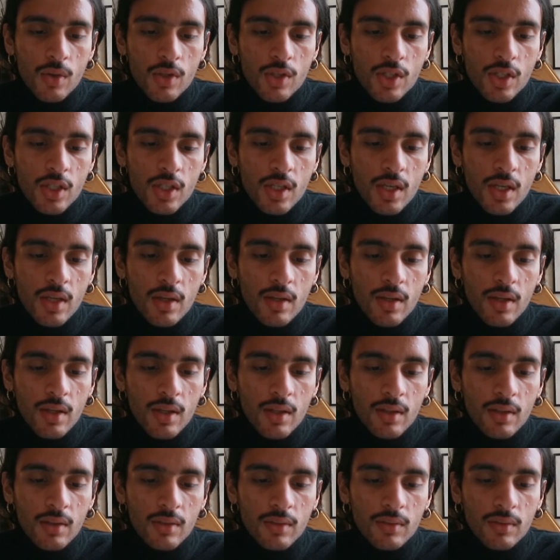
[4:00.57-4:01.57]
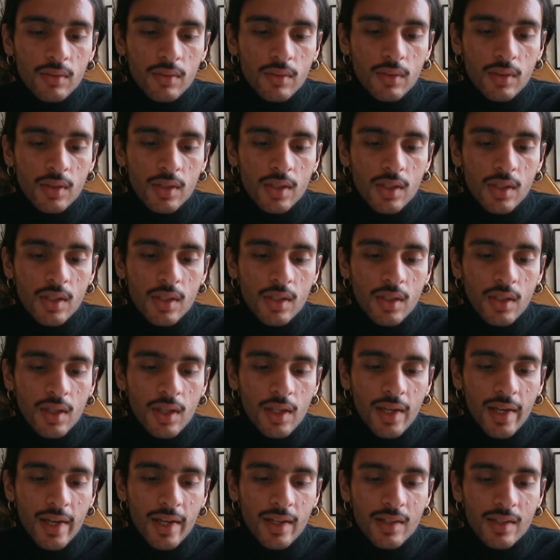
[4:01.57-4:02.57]
she
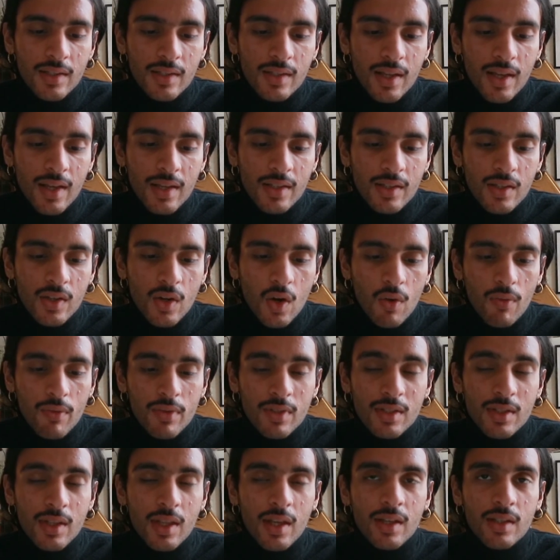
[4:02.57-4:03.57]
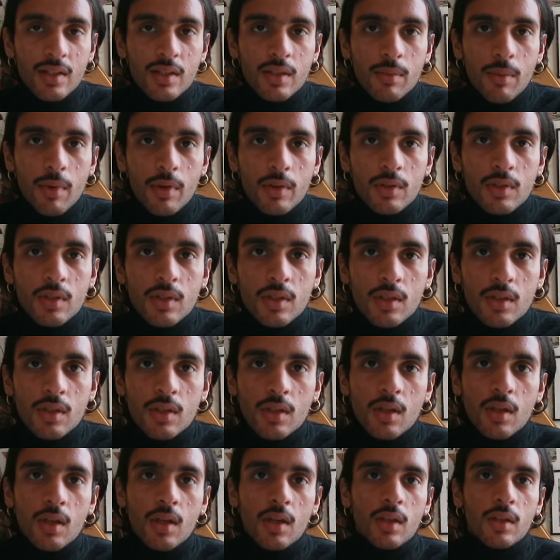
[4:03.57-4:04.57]
collects things and always thinks about
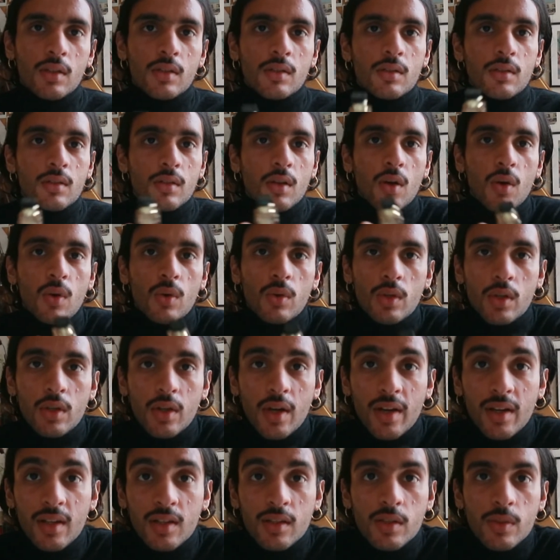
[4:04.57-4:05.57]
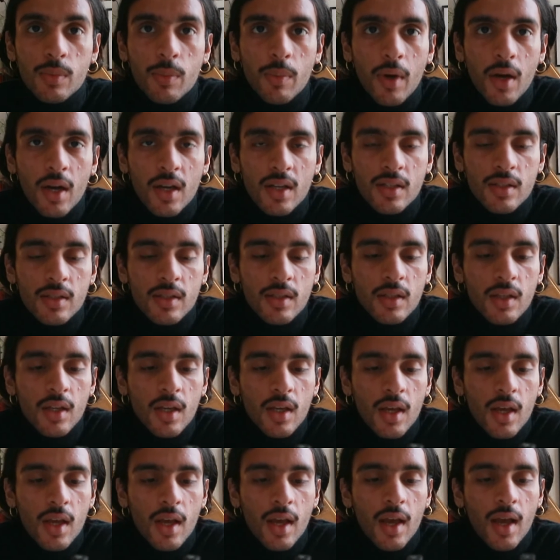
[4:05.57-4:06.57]
its owner and its past.
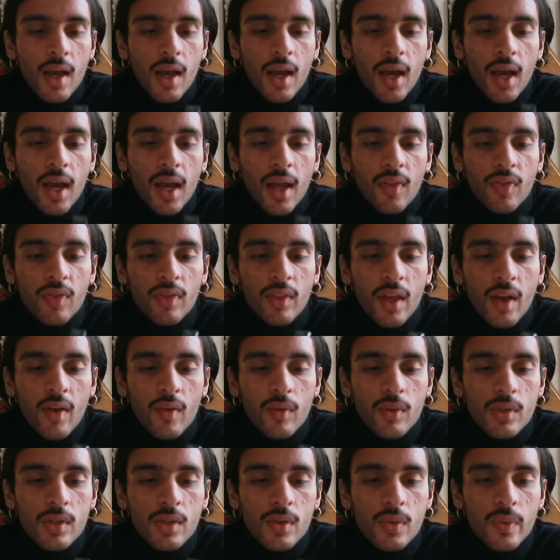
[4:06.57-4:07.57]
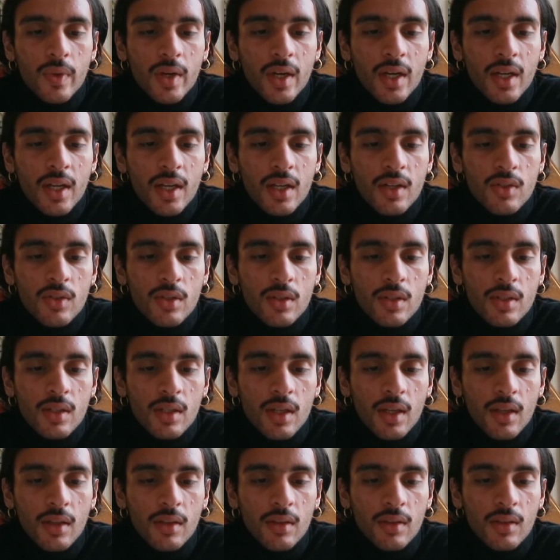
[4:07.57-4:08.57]
And that was a very
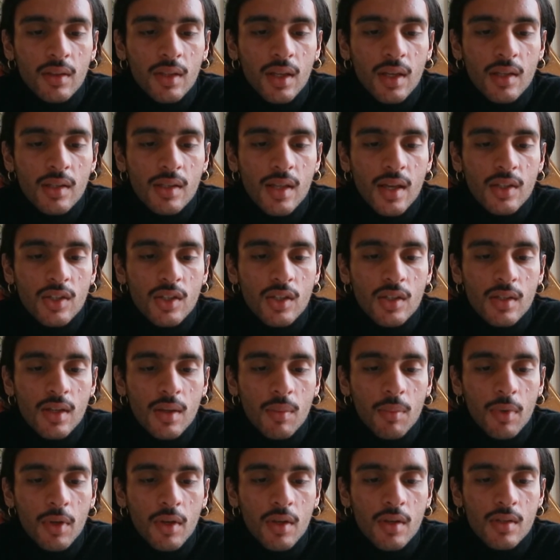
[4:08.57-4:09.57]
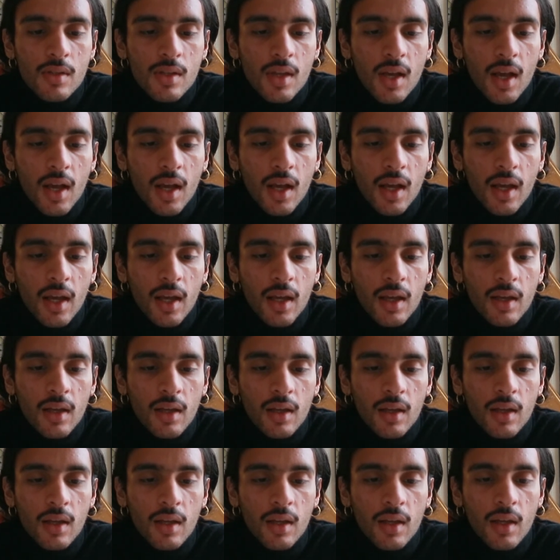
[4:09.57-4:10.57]
interesting thing that she said, because I
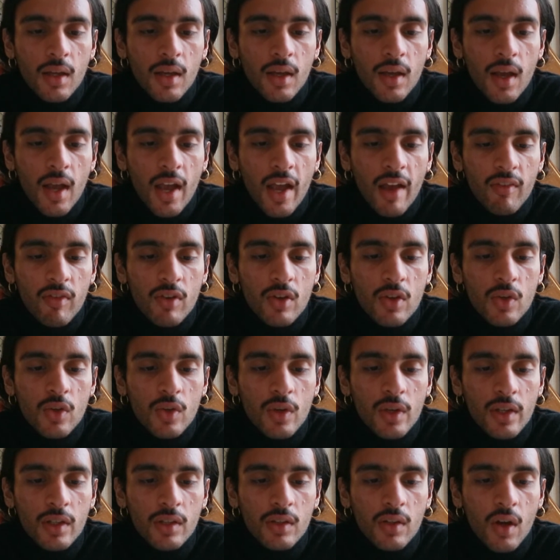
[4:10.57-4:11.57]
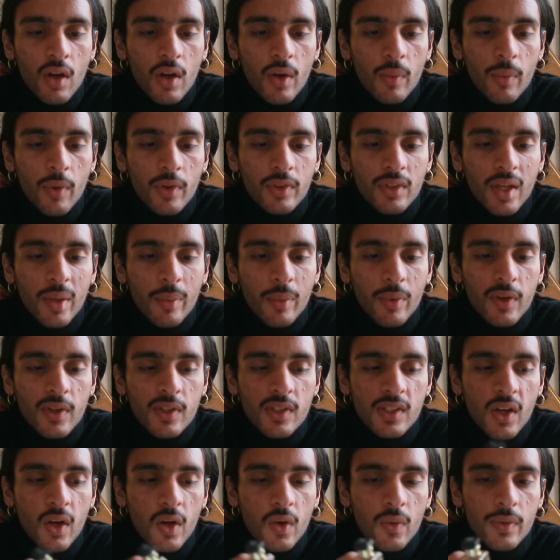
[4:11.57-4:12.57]
haven't really thought about that,
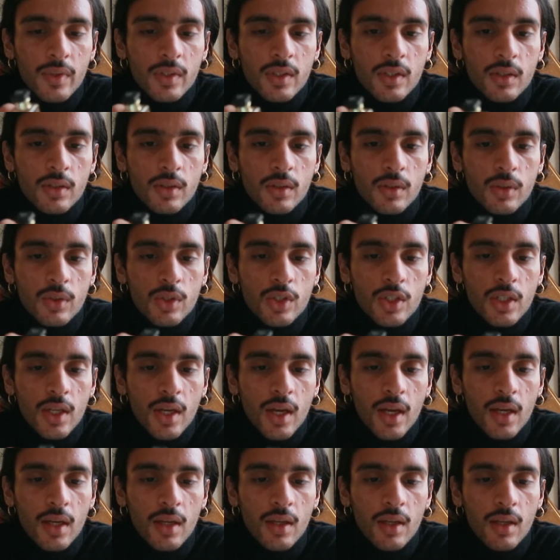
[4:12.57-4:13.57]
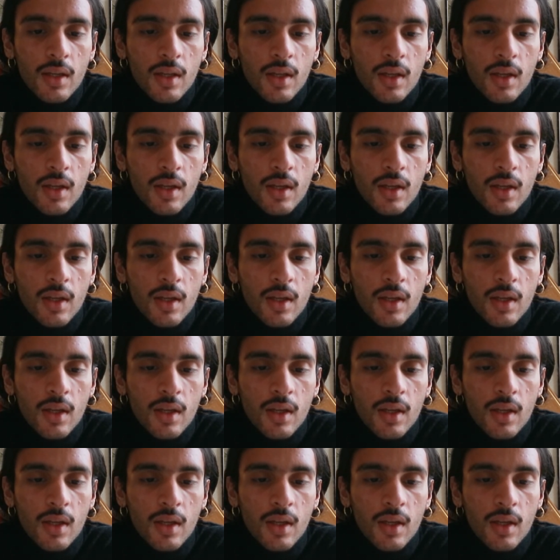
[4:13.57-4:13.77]
because I always associate